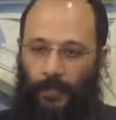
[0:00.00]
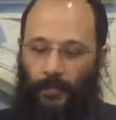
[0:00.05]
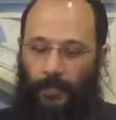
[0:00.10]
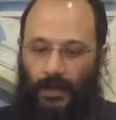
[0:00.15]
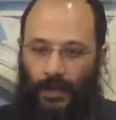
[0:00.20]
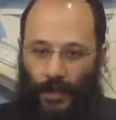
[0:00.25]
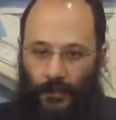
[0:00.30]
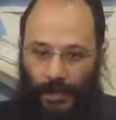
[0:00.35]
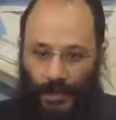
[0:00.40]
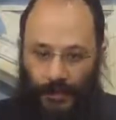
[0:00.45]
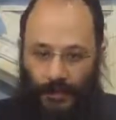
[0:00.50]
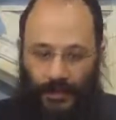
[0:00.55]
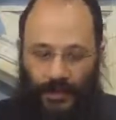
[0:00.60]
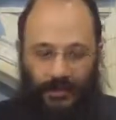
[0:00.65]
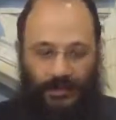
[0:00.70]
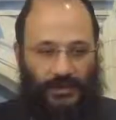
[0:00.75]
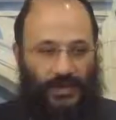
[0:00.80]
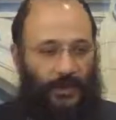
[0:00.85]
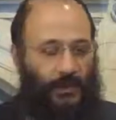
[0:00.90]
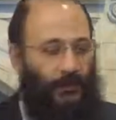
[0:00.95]
We are, Baruch
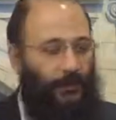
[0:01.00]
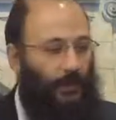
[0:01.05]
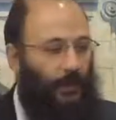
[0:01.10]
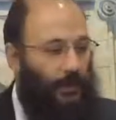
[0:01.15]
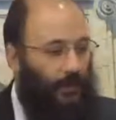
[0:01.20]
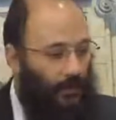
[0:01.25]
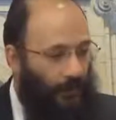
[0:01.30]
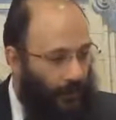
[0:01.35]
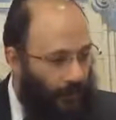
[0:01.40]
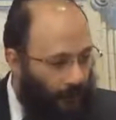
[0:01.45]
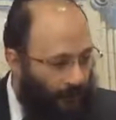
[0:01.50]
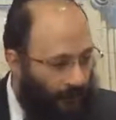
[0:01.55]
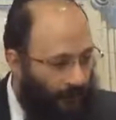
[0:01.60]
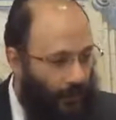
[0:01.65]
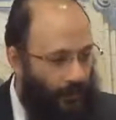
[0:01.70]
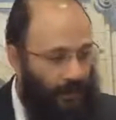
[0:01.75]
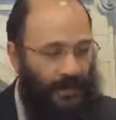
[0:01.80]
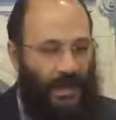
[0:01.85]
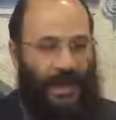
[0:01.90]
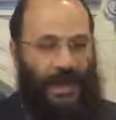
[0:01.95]
Hashem,
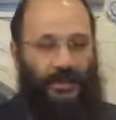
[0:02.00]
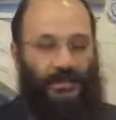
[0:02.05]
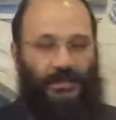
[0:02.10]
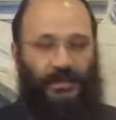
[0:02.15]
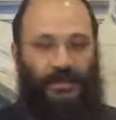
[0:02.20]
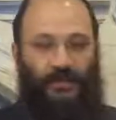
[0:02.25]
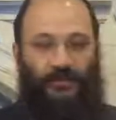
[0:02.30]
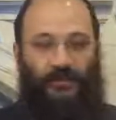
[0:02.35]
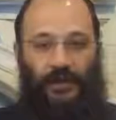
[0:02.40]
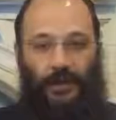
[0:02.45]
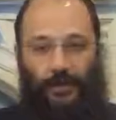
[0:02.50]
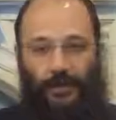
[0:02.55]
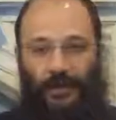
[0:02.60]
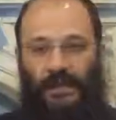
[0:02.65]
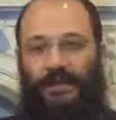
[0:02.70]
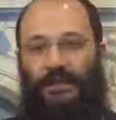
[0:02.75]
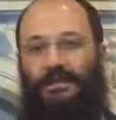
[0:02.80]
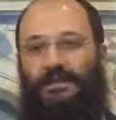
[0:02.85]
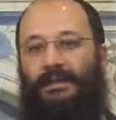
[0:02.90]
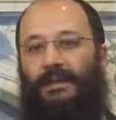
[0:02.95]
very active,
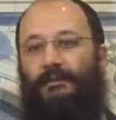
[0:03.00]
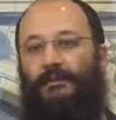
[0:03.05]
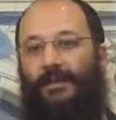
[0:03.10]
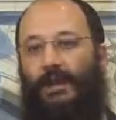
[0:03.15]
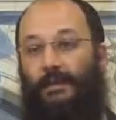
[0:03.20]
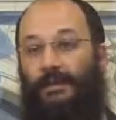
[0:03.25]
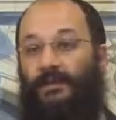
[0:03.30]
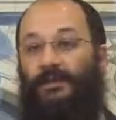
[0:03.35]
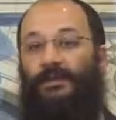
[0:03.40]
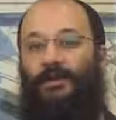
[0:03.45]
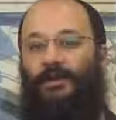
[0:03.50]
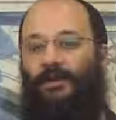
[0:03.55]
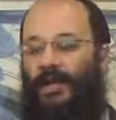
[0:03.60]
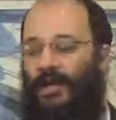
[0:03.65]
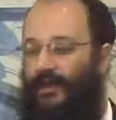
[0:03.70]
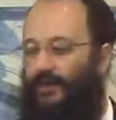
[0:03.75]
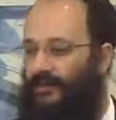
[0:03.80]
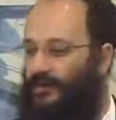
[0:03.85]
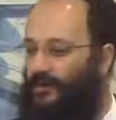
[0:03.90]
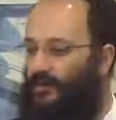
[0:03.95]
but at the same time, there's a
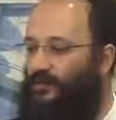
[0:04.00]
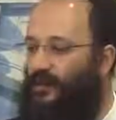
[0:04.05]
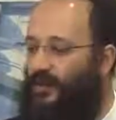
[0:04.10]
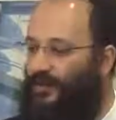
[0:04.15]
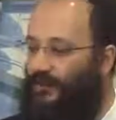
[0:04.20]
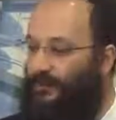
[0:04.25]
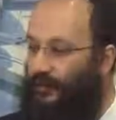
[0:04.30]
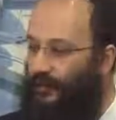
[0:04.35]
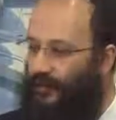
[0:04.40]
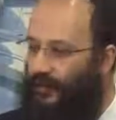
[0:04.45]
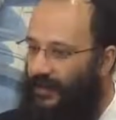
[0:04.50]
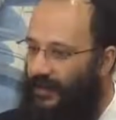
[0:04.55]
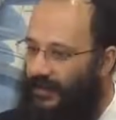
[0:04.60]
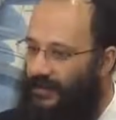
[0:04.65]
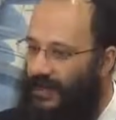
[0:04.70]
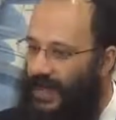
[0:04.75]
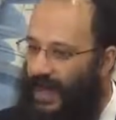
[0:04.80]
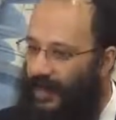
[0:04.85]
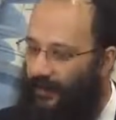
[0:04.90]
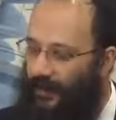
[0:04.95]
lot of stressful
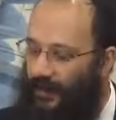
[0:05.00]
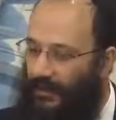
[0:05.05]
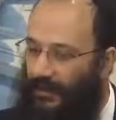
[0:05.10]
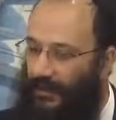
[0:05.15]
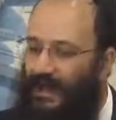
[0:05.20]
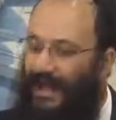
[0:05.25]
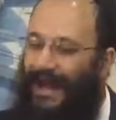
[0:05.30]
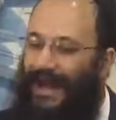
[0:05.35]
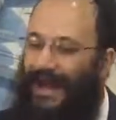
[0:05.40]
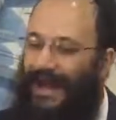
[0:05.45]
things happening.